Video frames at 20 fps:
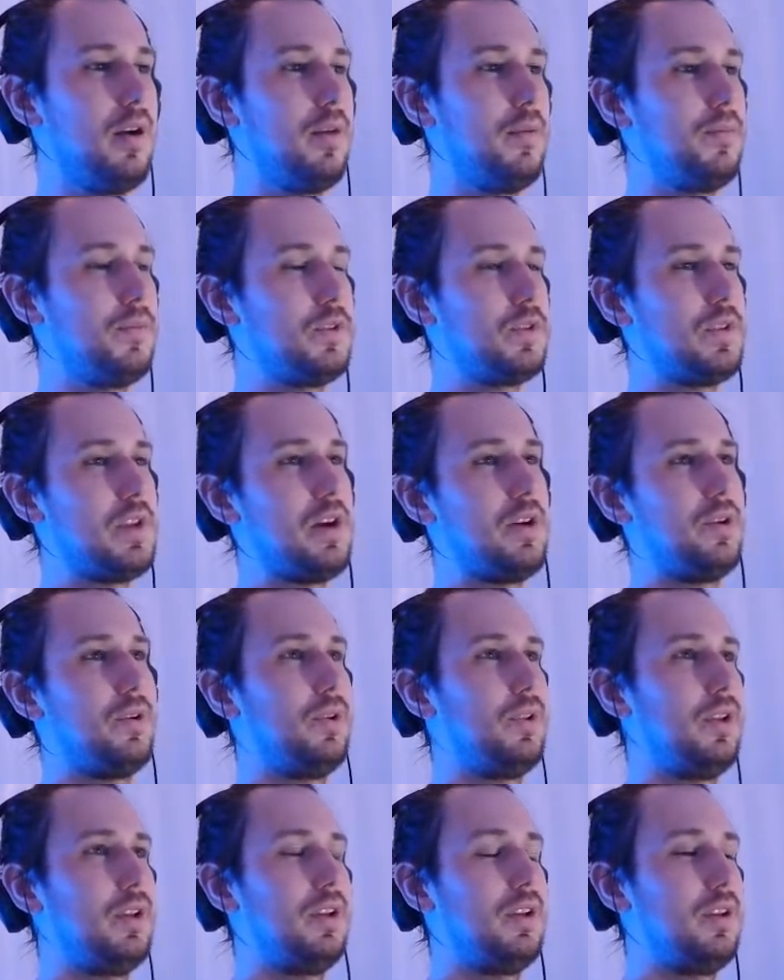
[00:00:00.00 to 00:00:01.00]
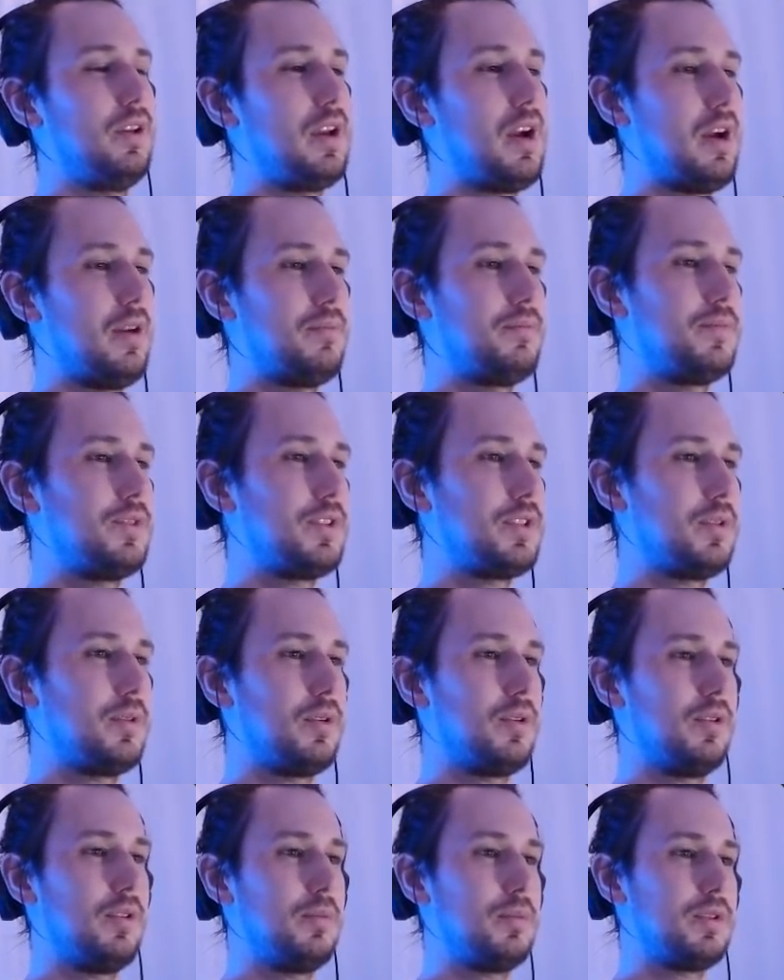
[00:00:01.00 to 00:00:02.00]
So that early, yeah, just the
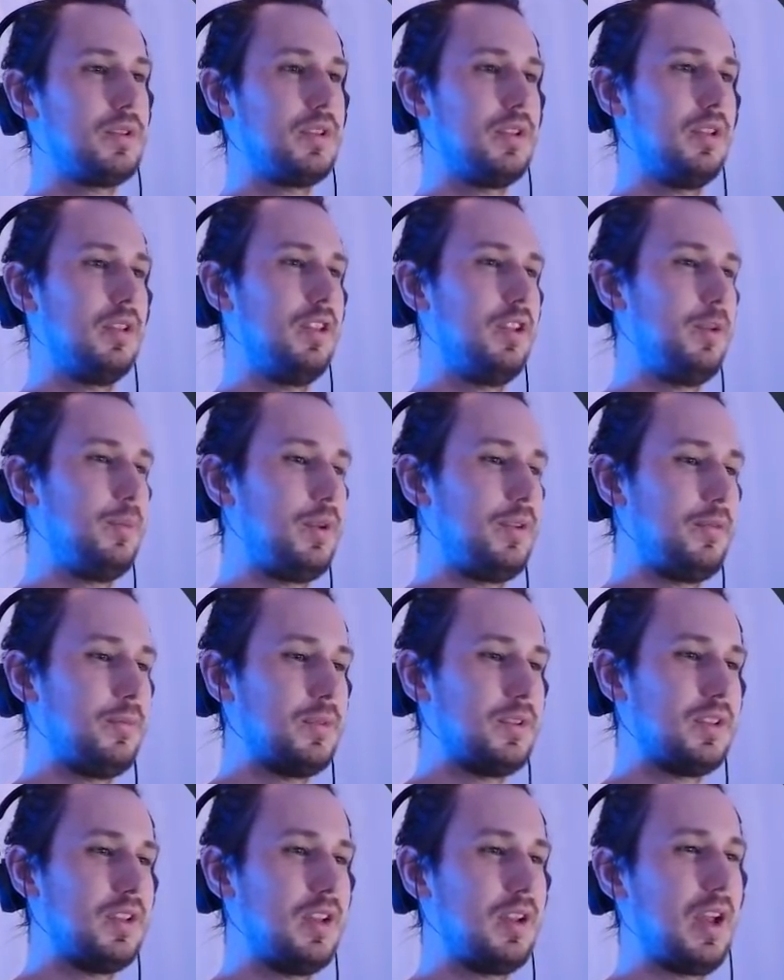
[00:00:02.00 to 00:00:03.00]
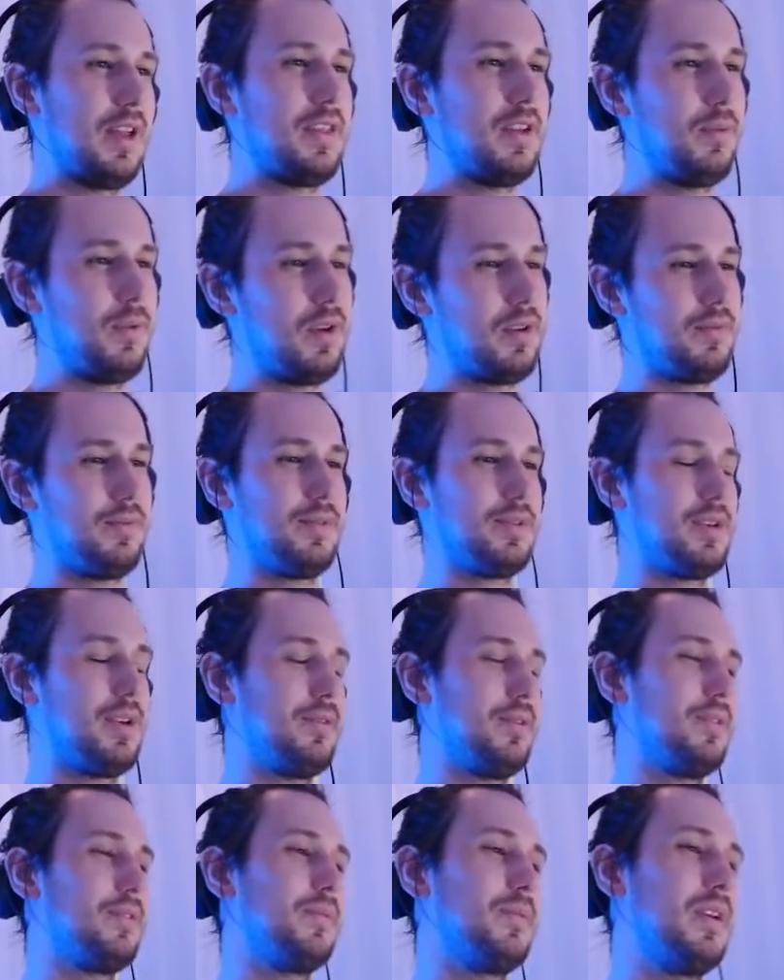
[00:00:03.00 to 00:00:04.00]
early mistake, a little bit of a mistake. I think we can
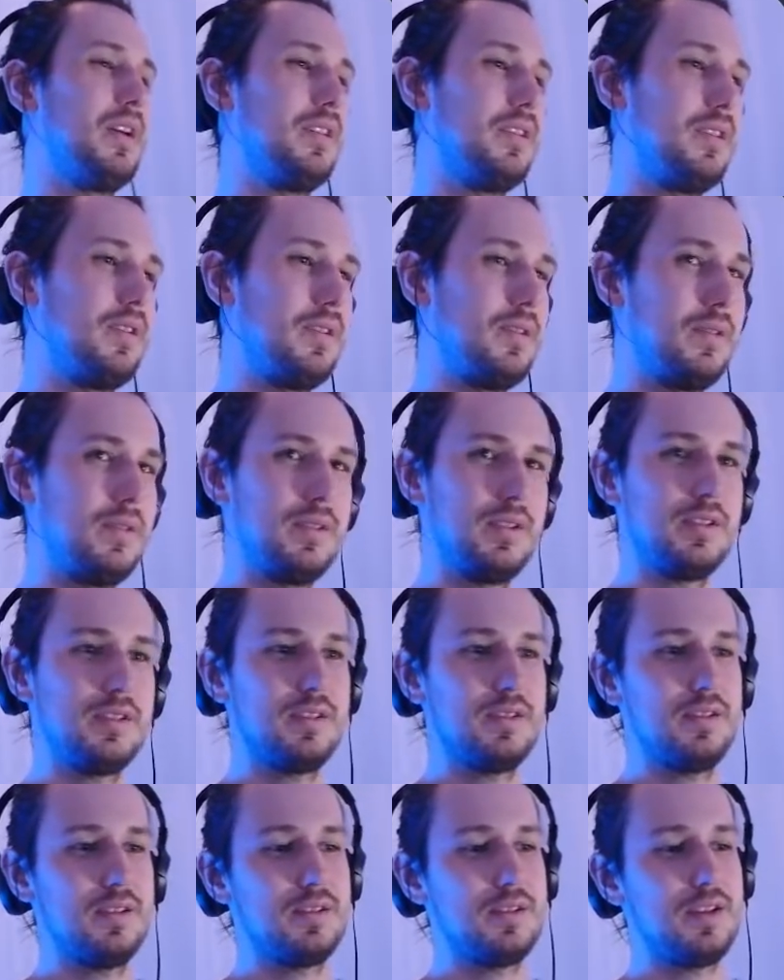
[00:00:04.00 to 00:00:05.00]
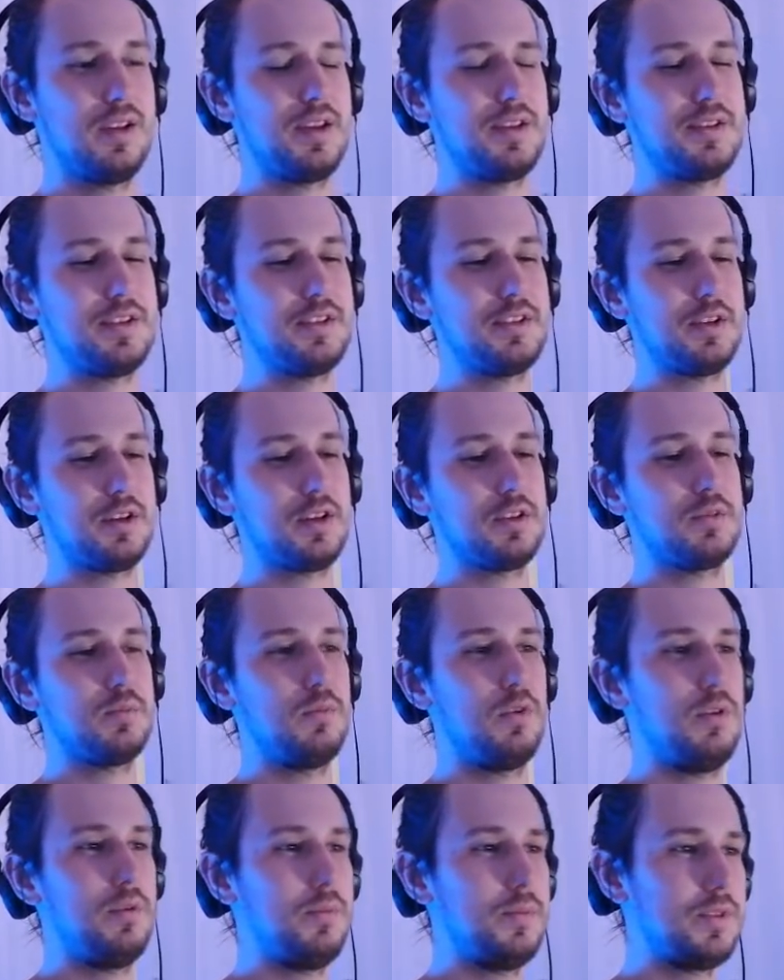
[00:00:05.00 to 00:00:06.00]
recover from that though. It's just like a
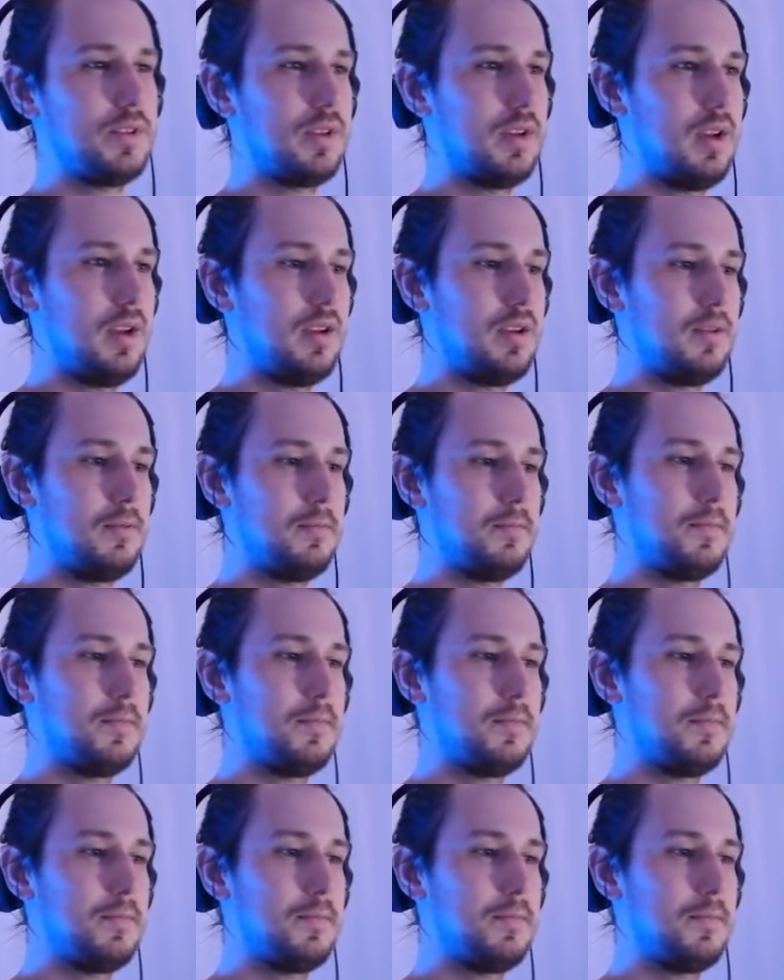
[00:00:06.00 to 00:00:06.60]
small mistake.